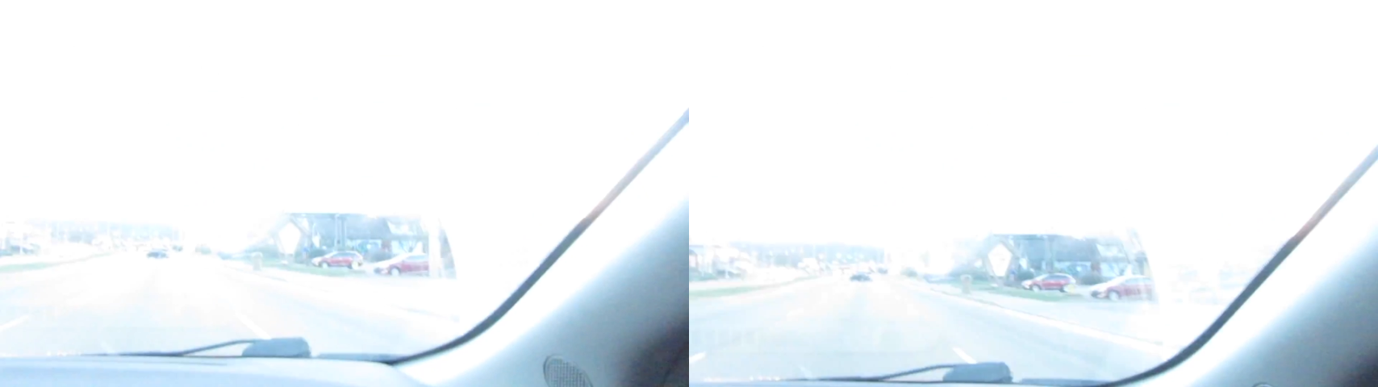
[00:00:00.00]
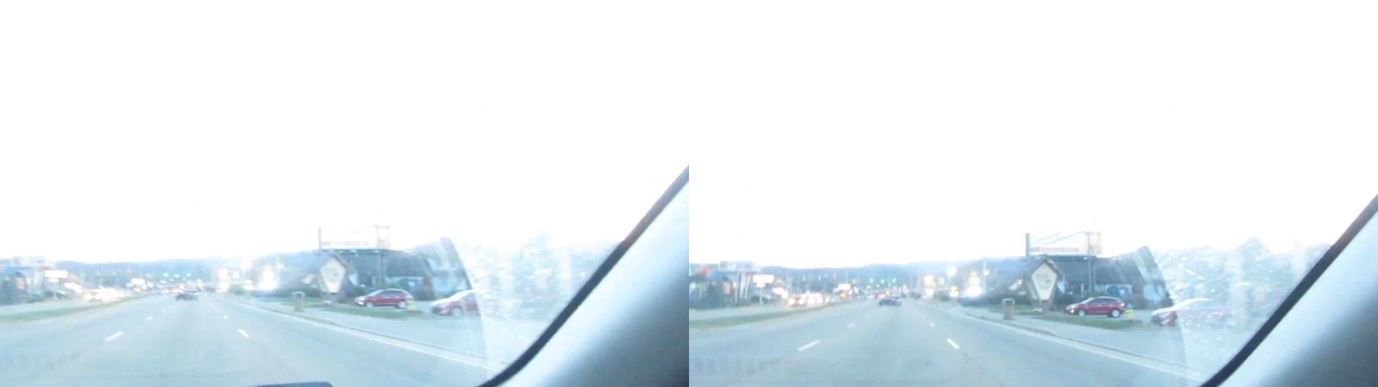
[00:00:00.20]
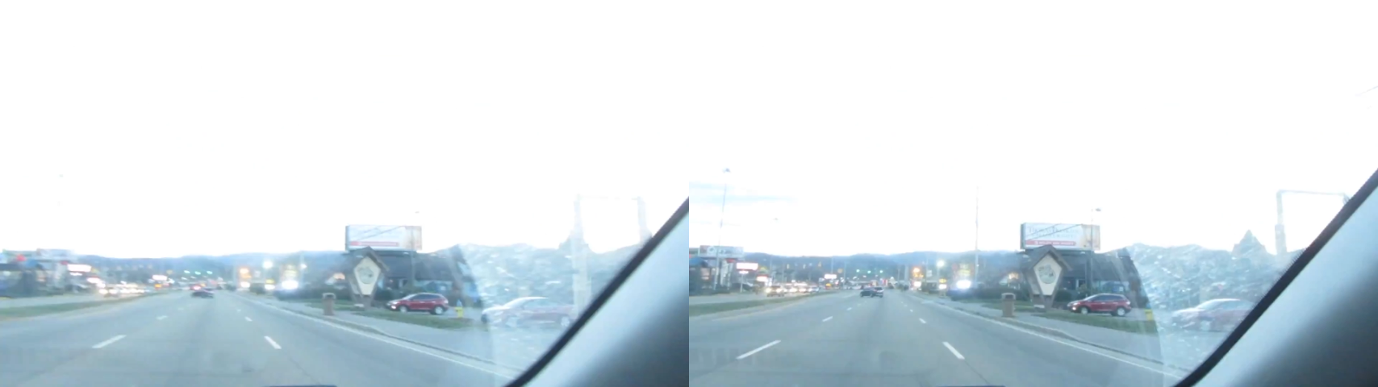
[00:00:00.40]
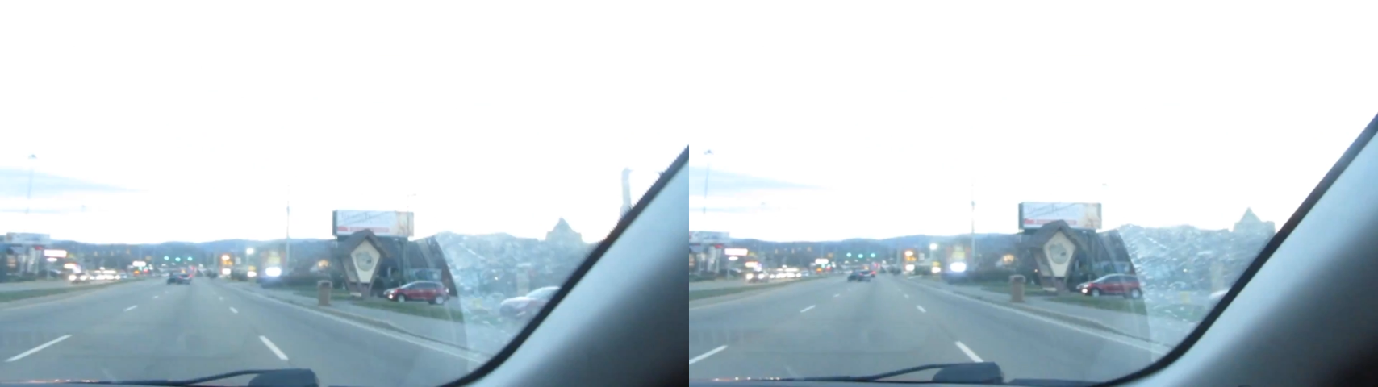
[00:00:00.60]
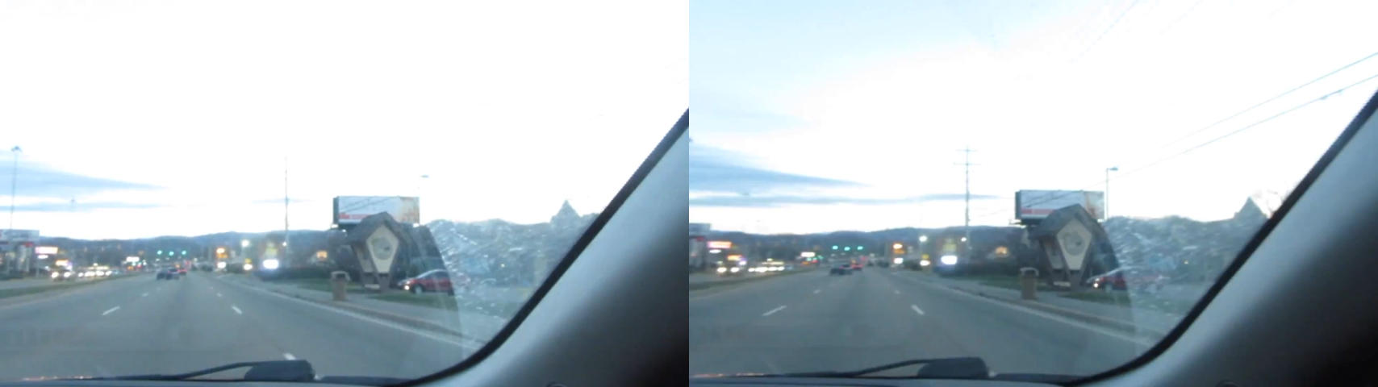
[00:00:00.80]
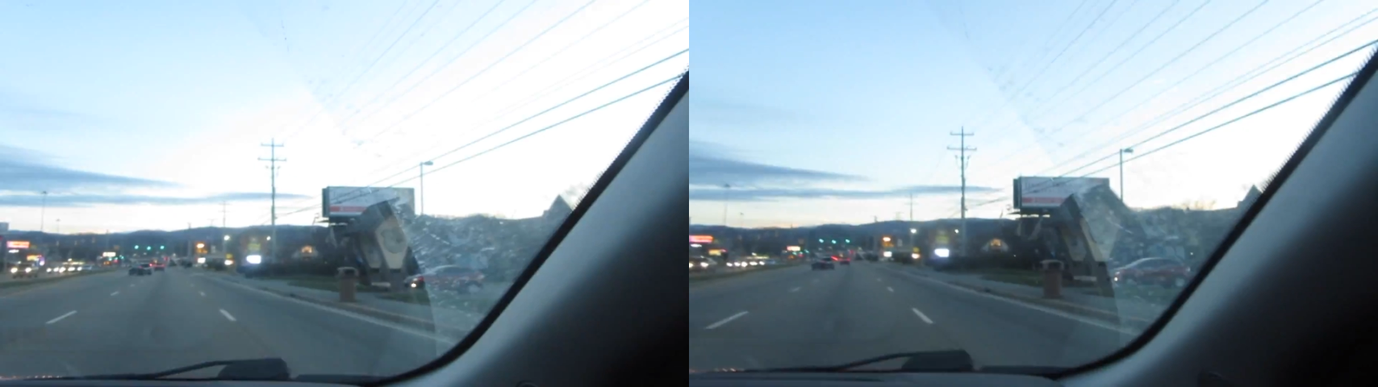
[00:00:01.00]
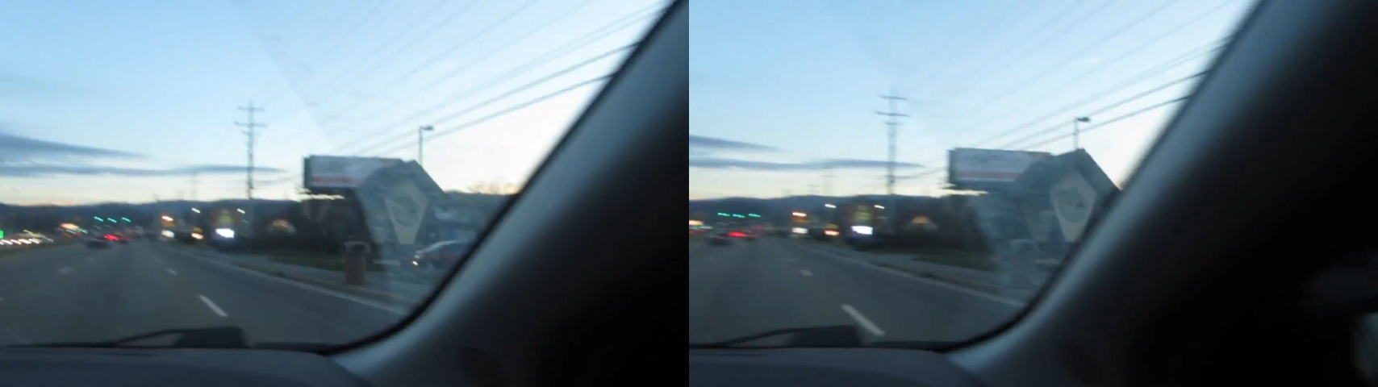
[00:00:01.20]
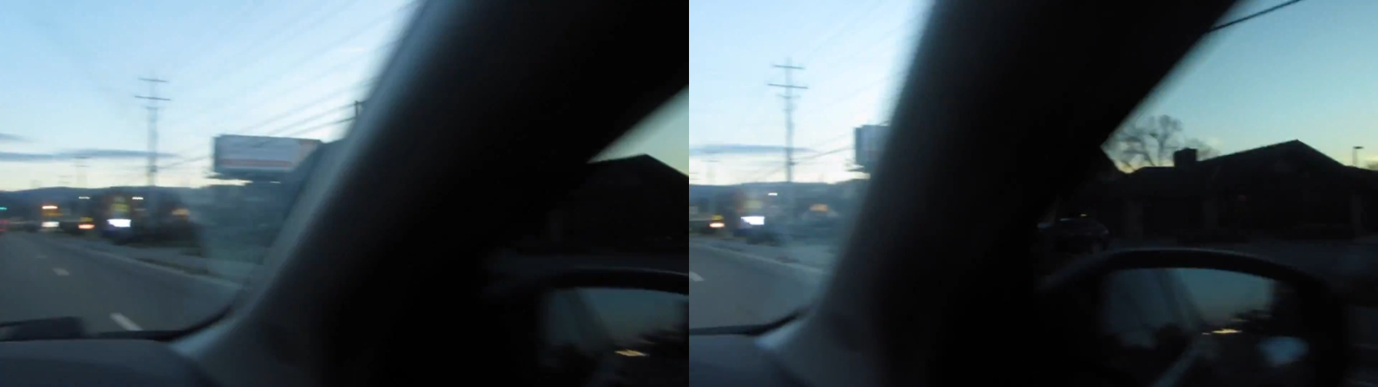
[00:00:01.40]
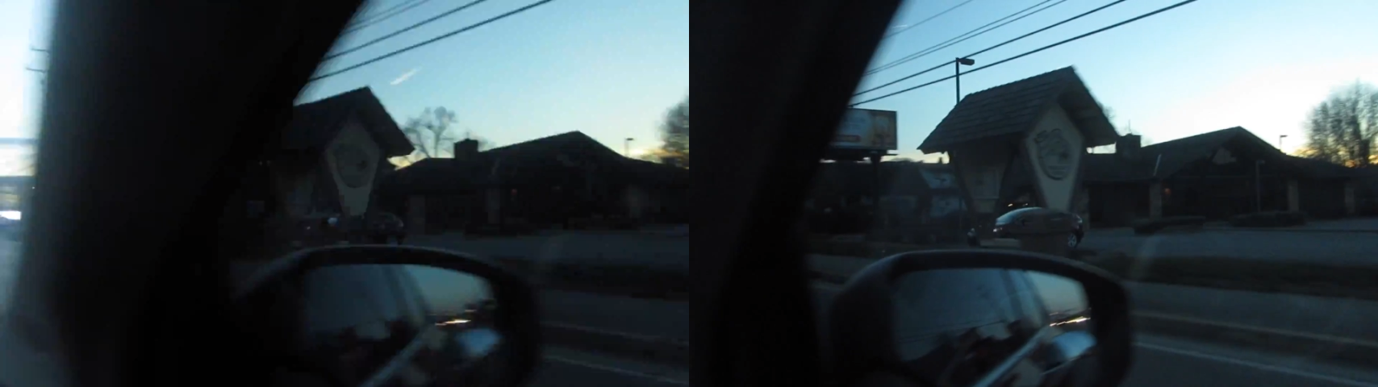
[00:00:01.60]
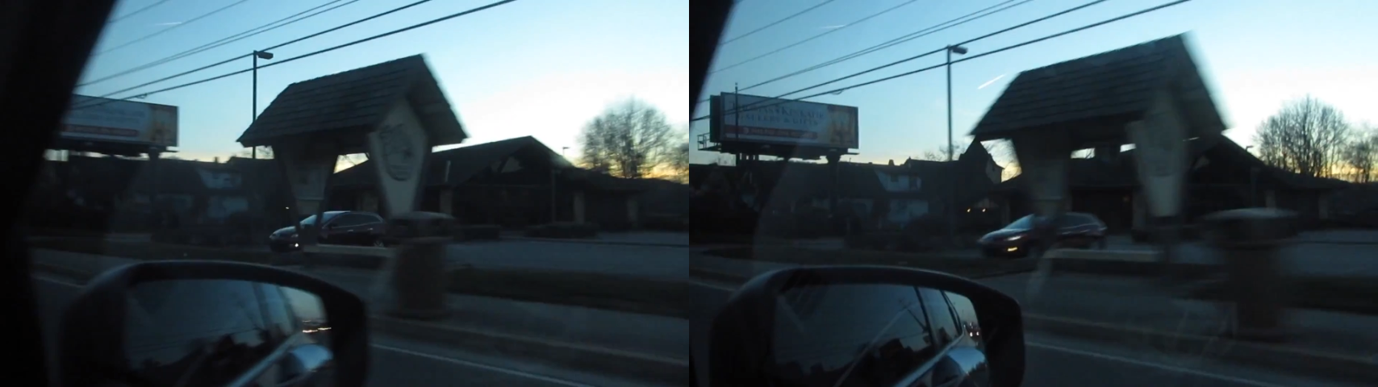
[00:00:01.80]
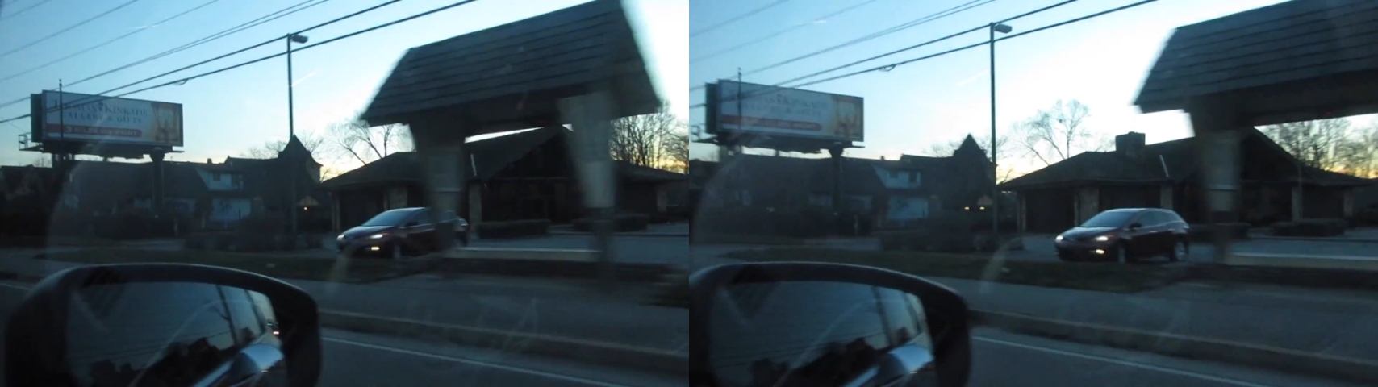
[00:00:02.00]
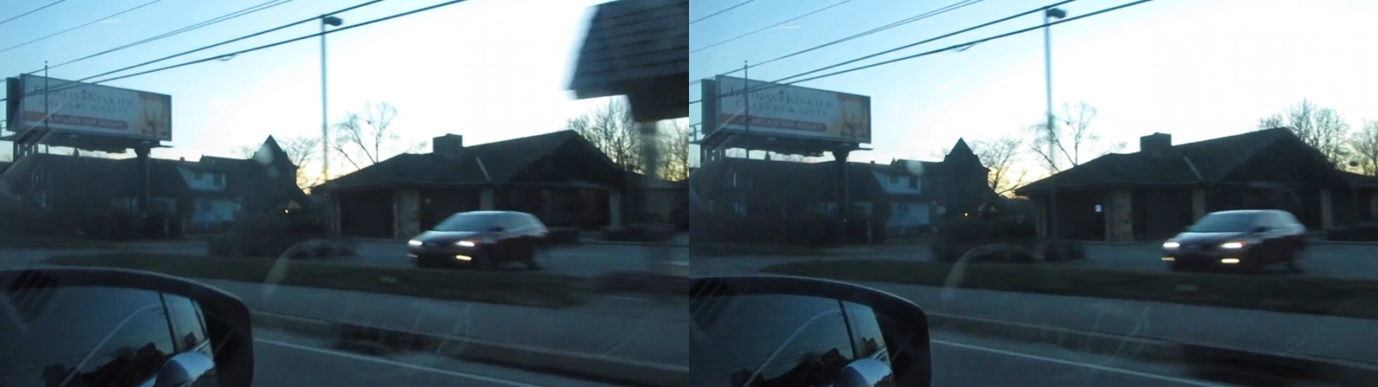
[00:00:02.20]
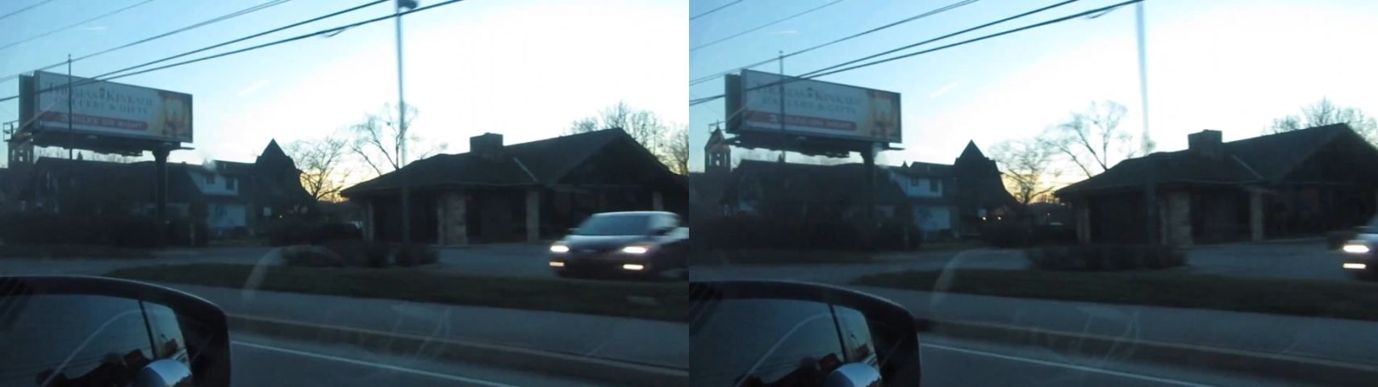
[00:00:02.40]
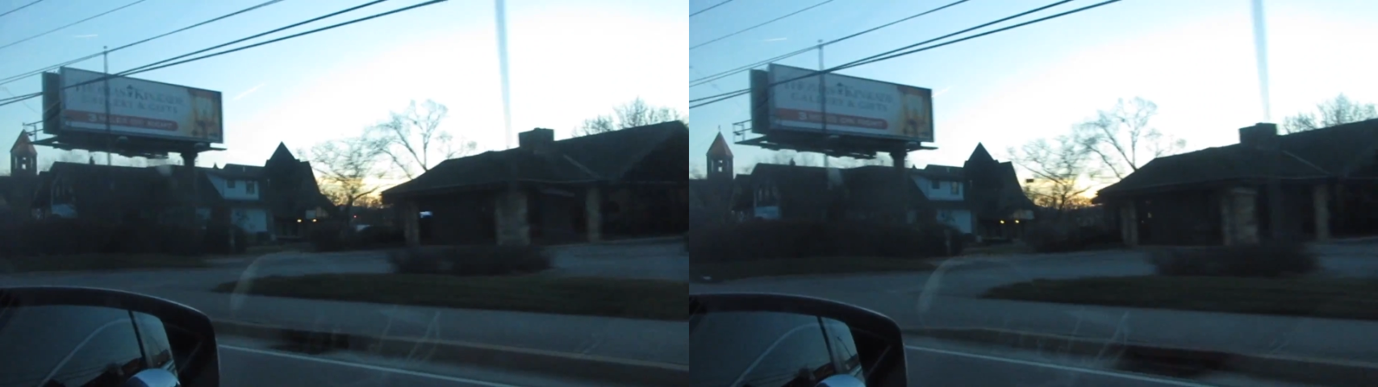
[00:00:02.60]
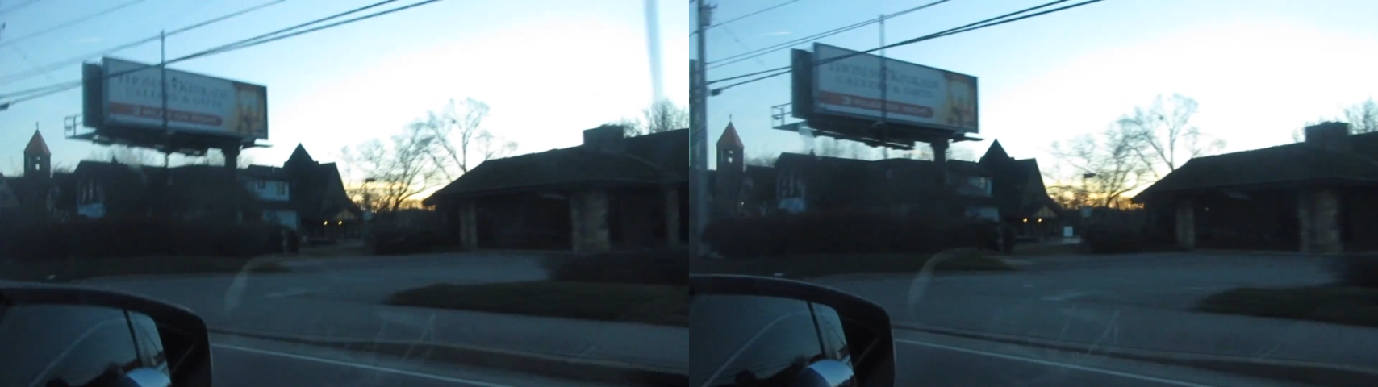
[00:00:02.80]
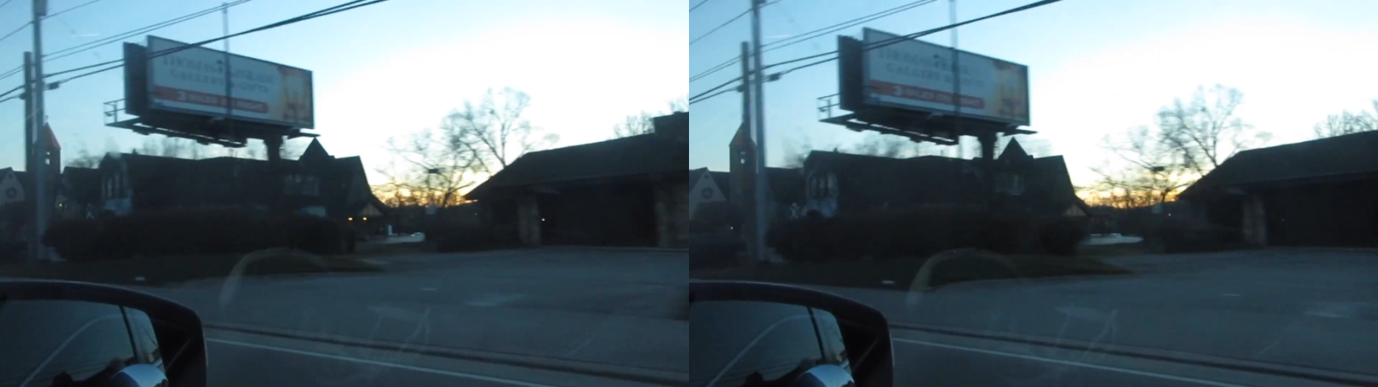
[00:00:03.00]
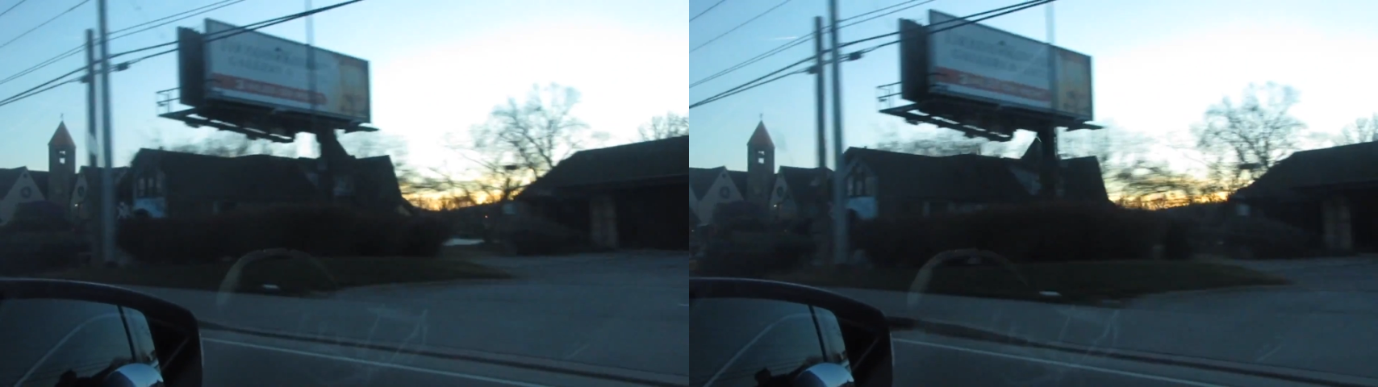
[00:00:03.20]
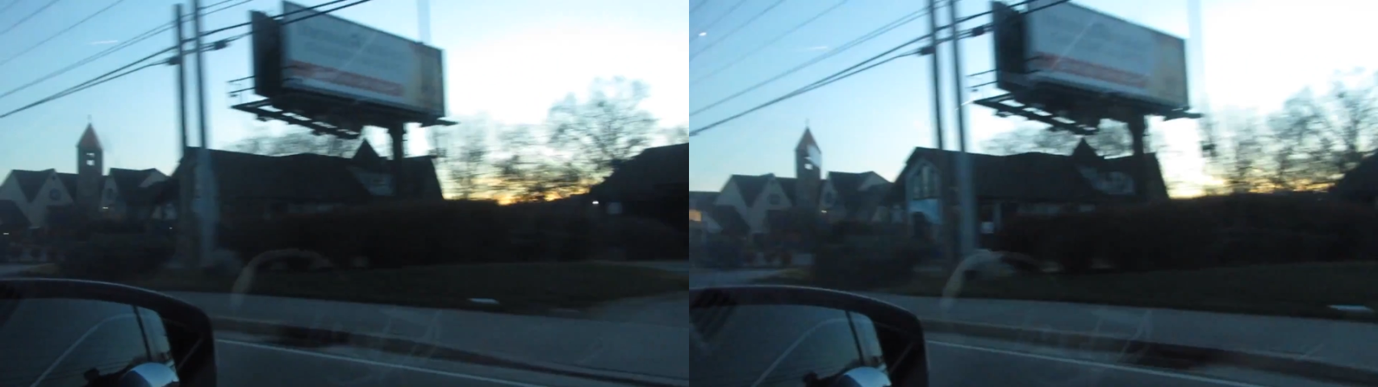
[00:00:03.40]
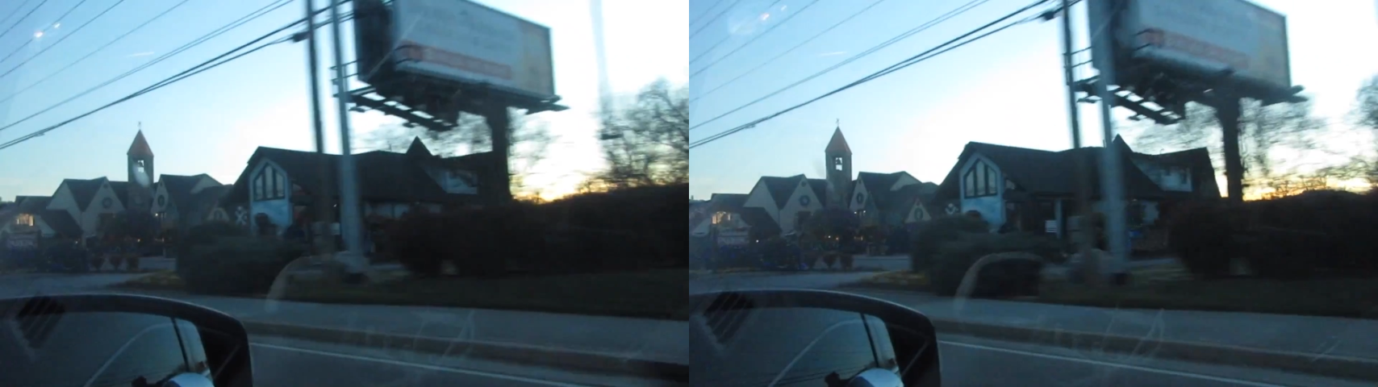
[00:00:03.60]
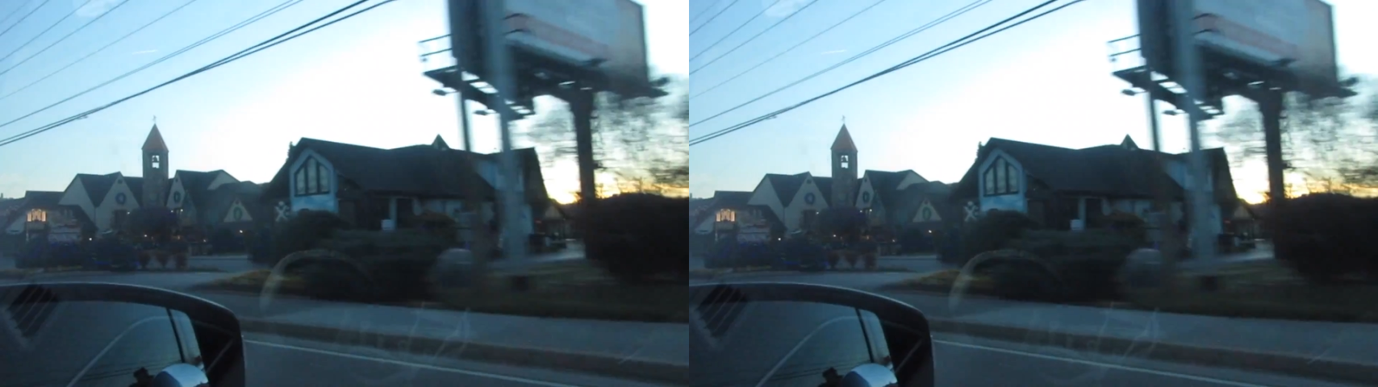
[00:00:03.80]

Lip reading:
Nobody's mouth can be seen.